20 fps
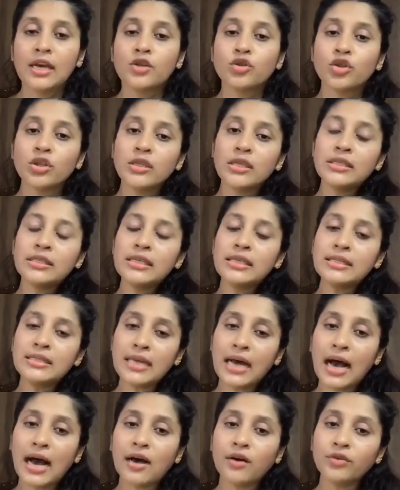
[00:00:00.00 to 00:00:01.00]
so this
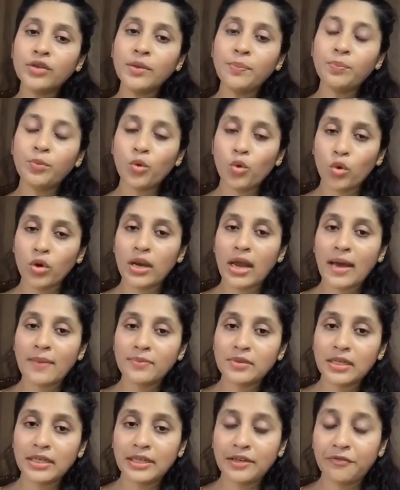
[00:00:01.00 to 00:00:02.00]
is how the
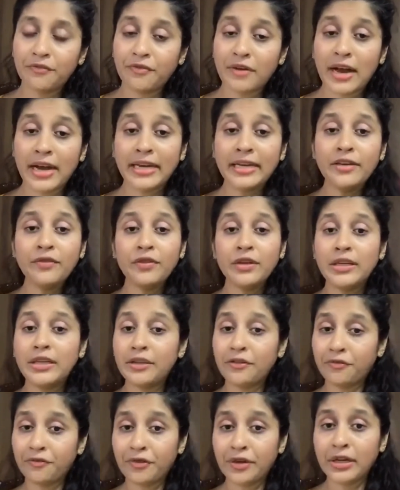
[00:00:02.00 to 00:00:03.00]
programs are defined with
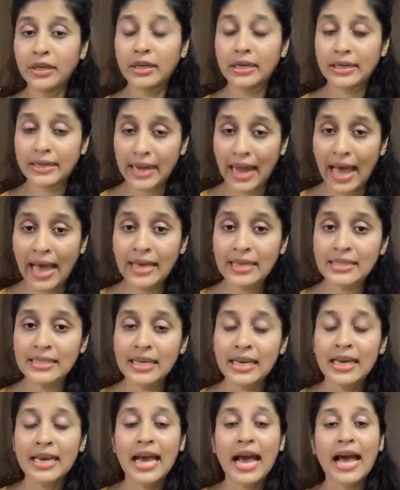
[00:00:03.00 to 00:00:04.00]
different tracks